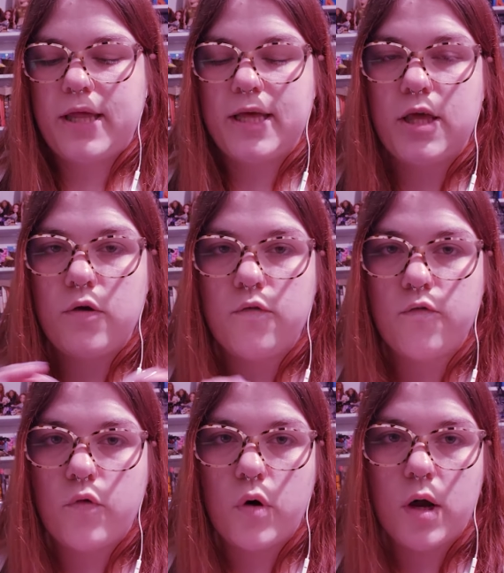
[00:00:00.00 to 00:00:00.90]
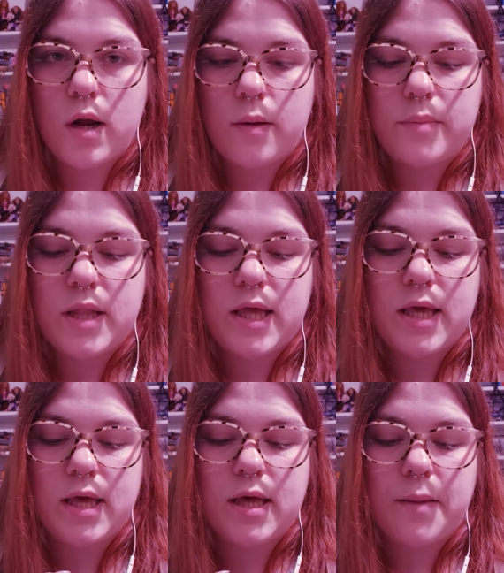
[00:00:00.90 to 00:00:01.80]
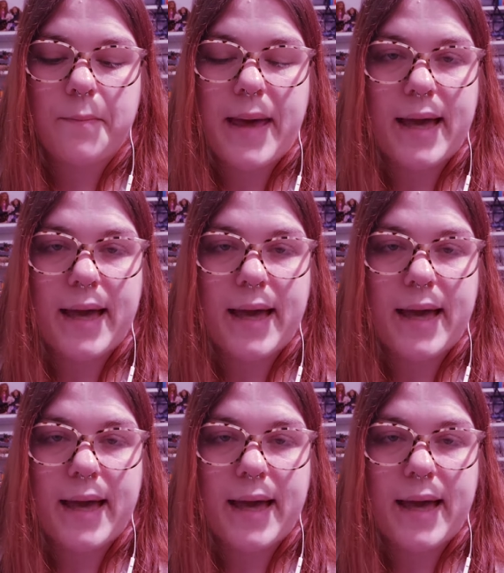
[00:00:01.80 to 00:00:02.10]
thank you for playing